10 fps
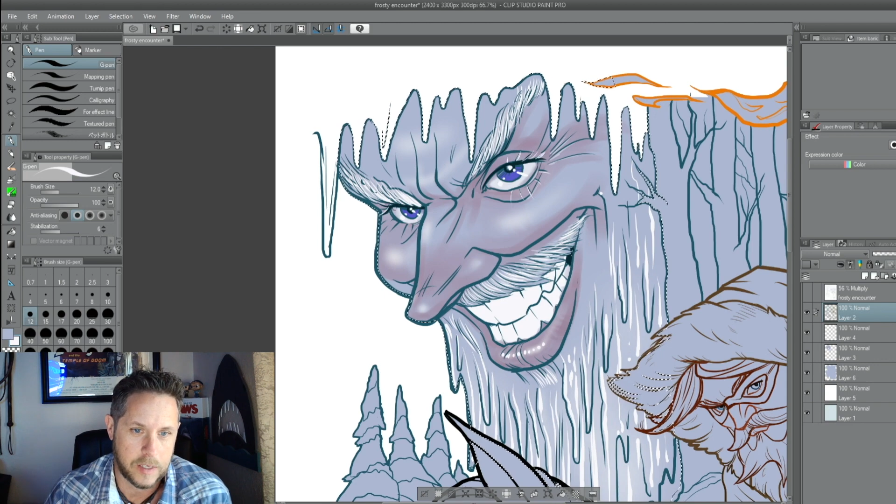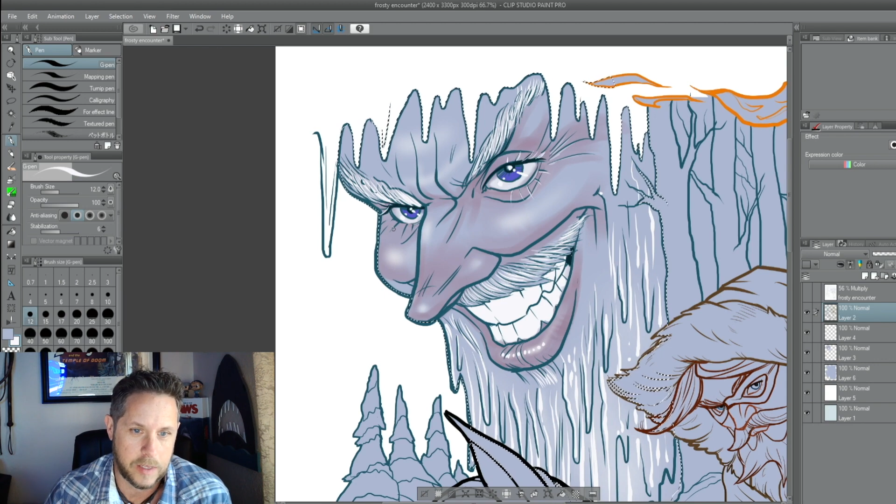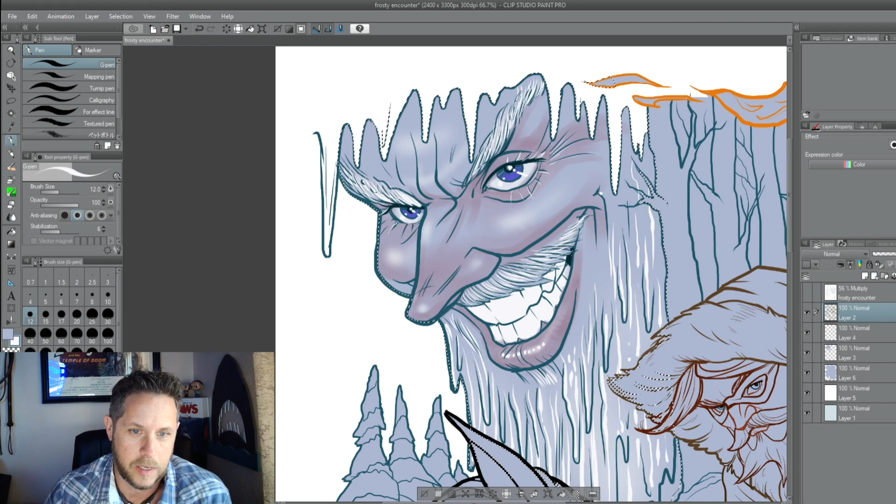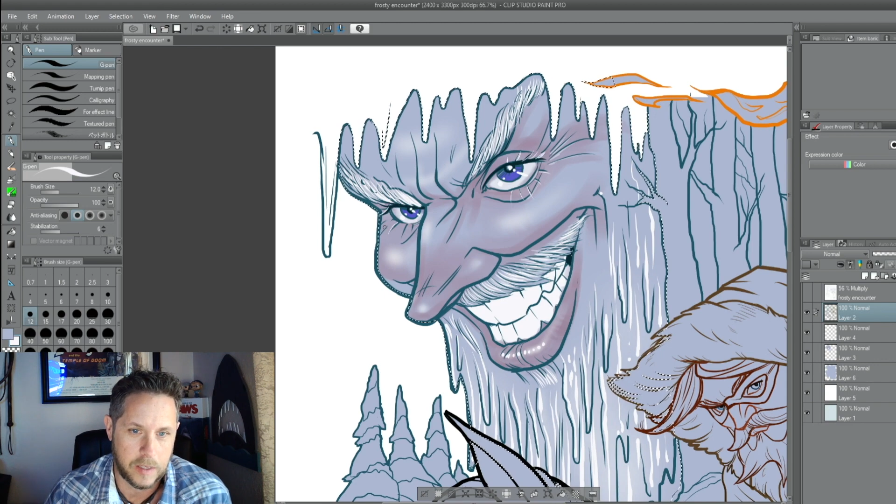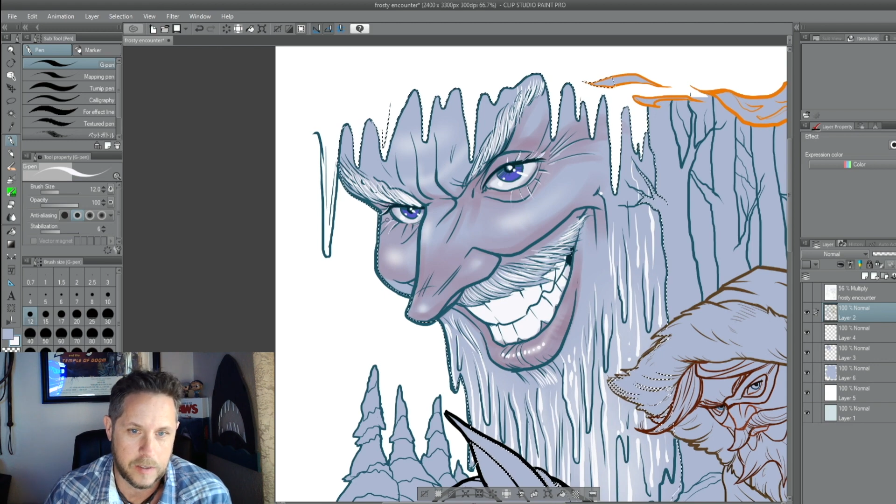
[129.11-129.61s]
I
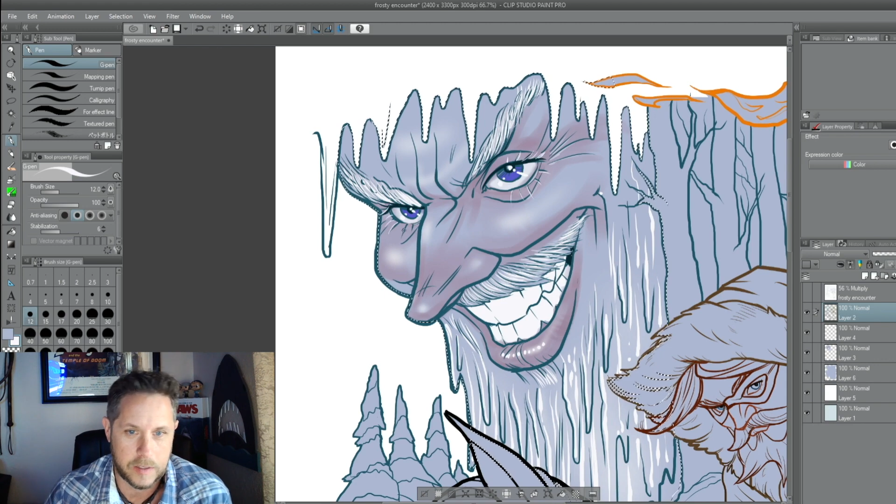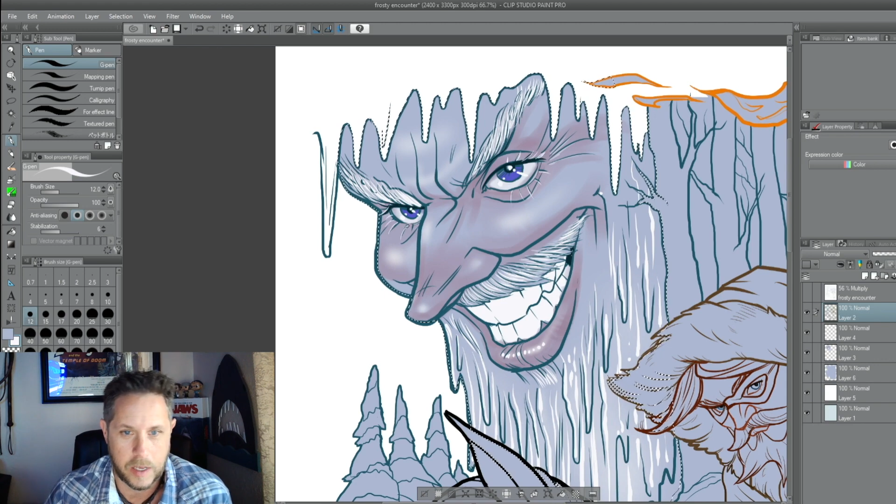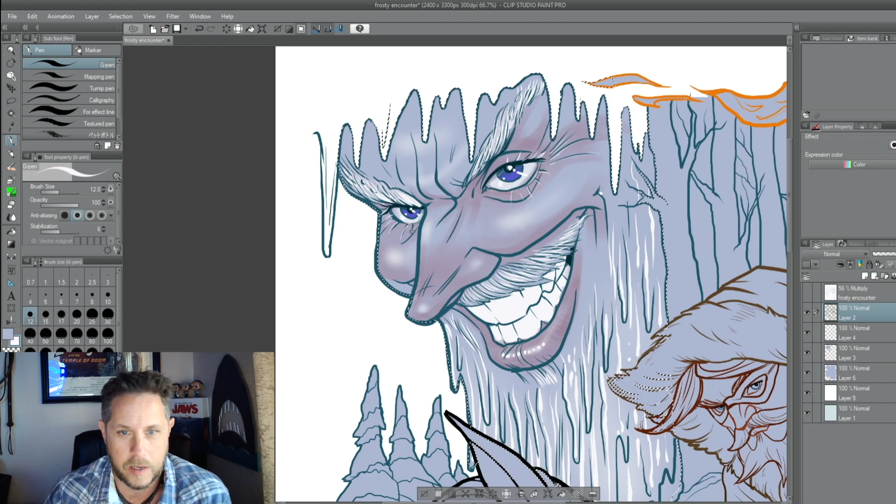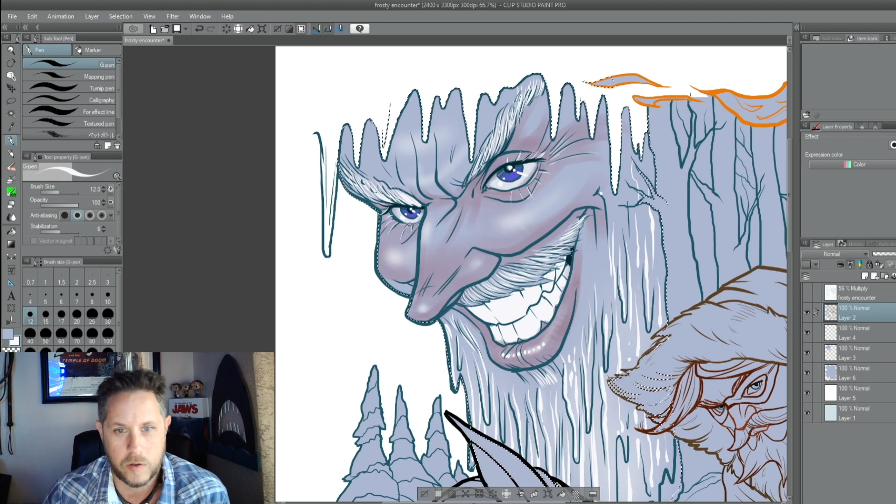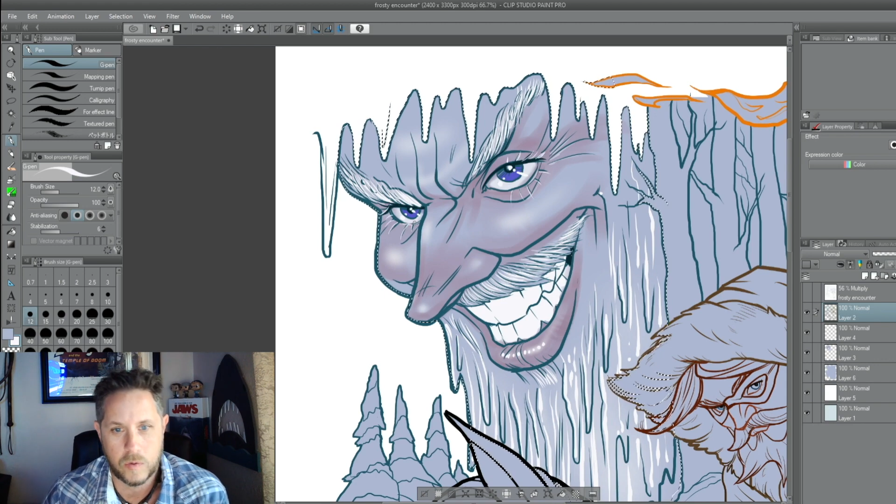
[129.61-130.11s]
think it looks
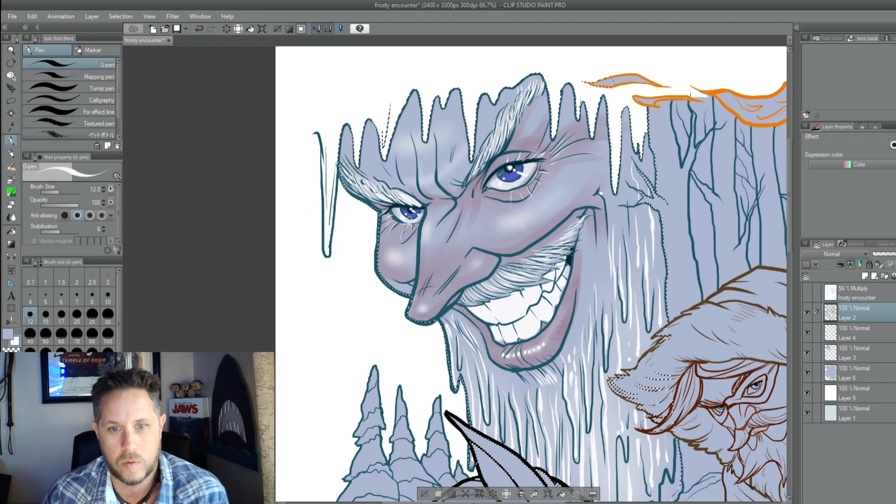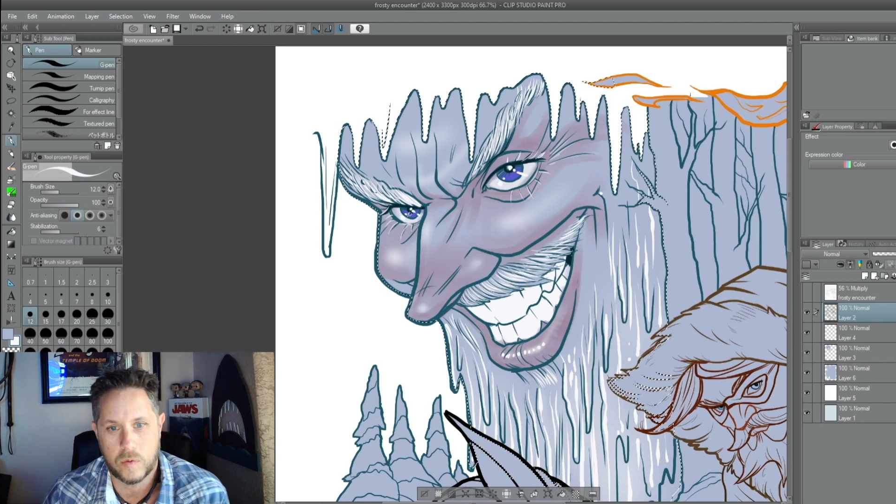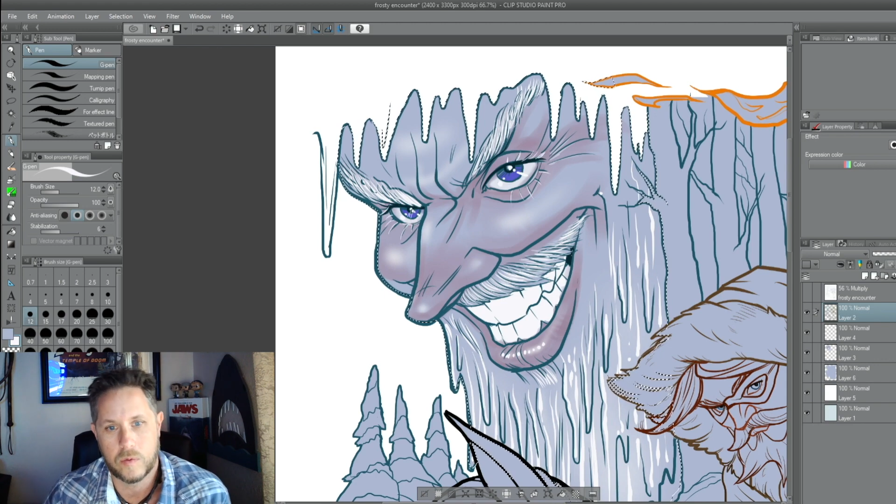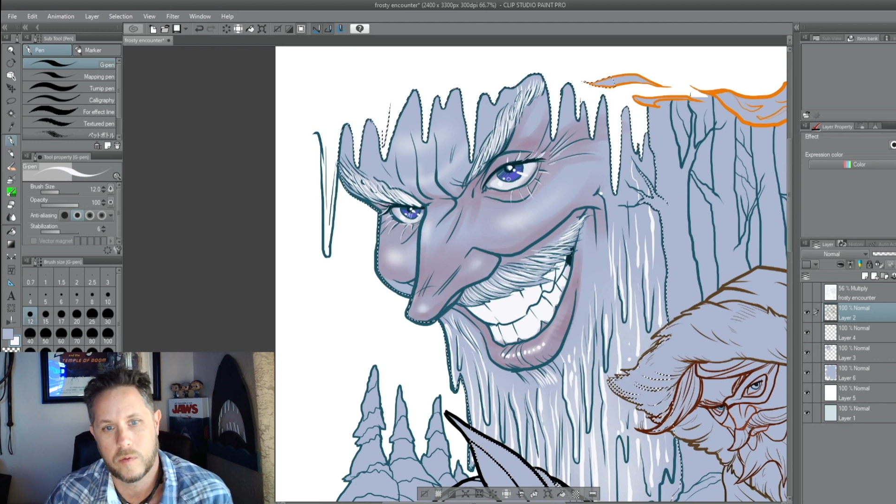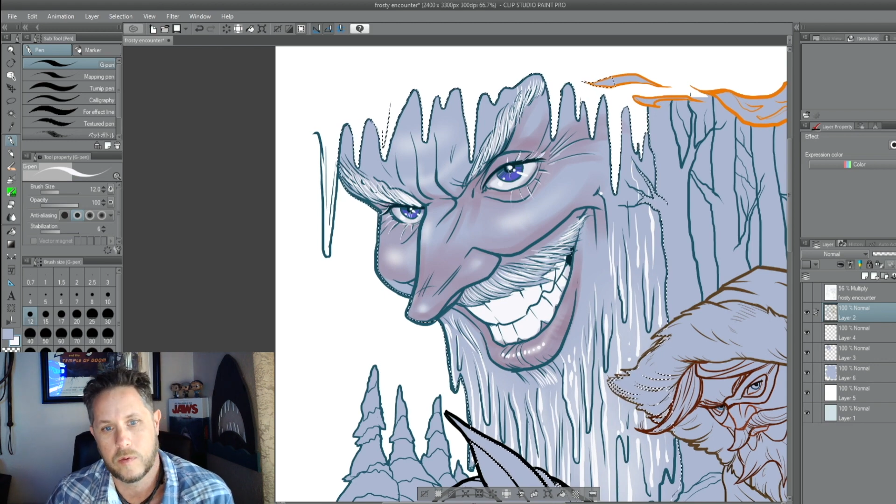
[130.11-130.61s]
kind of cool.